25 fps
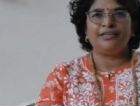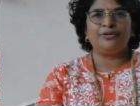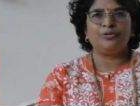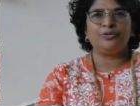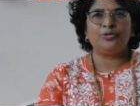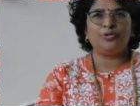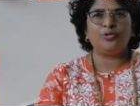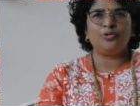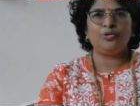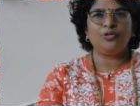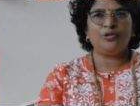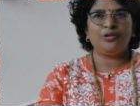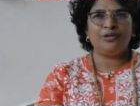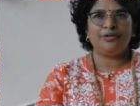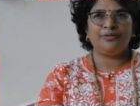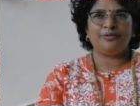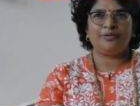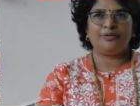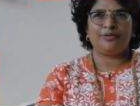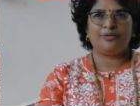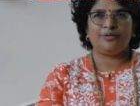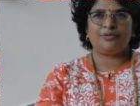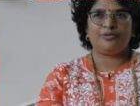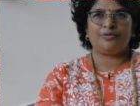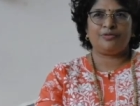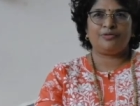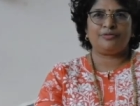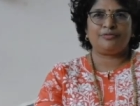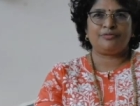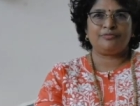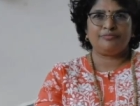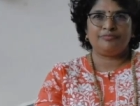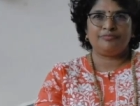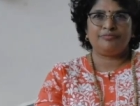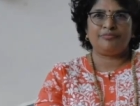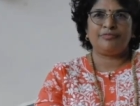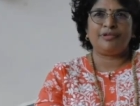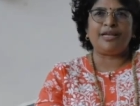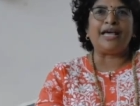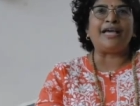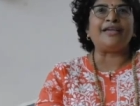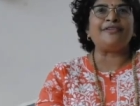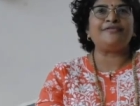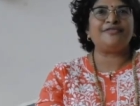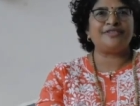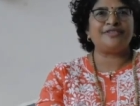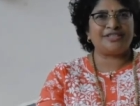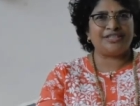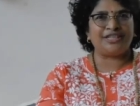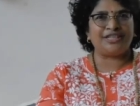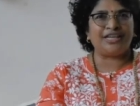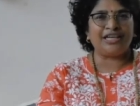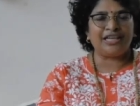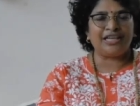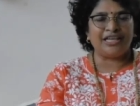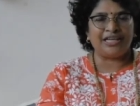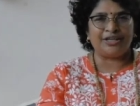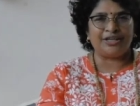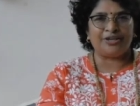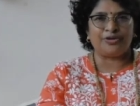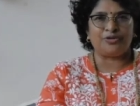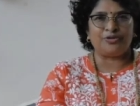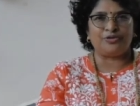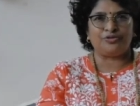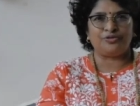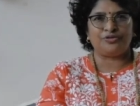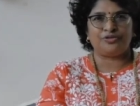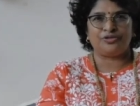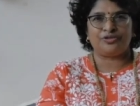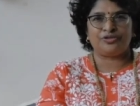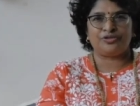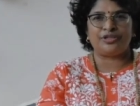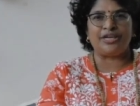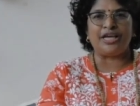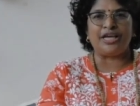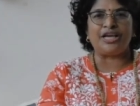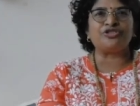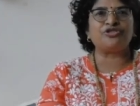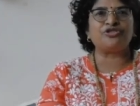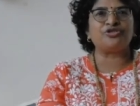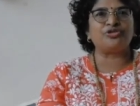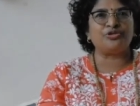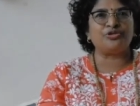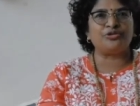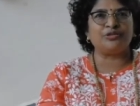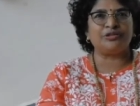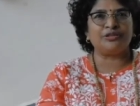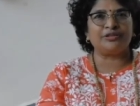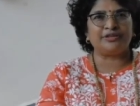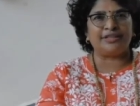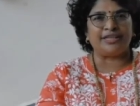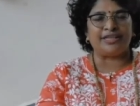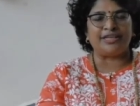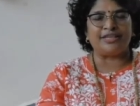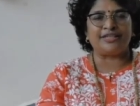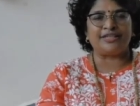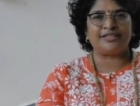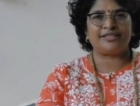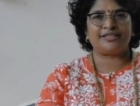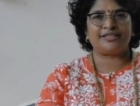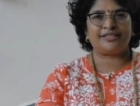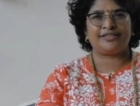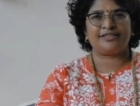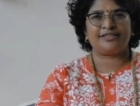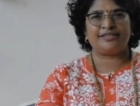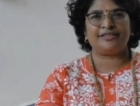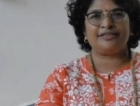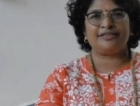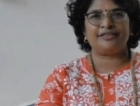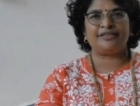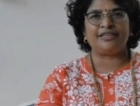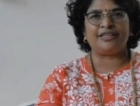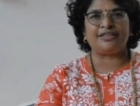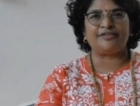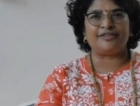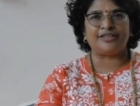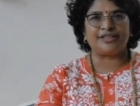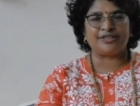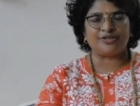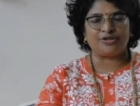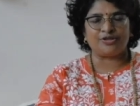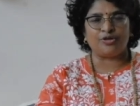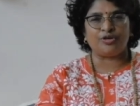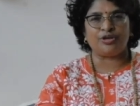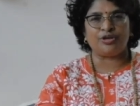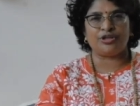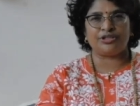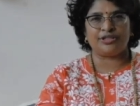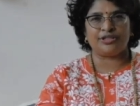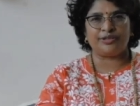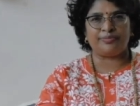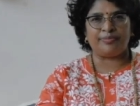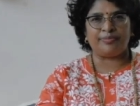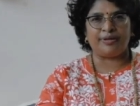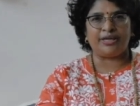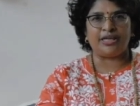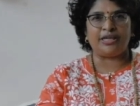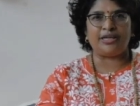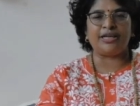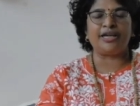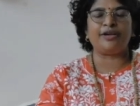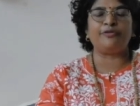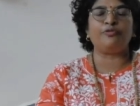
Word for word: the whole lifestyle around natural things that I saw in Japan,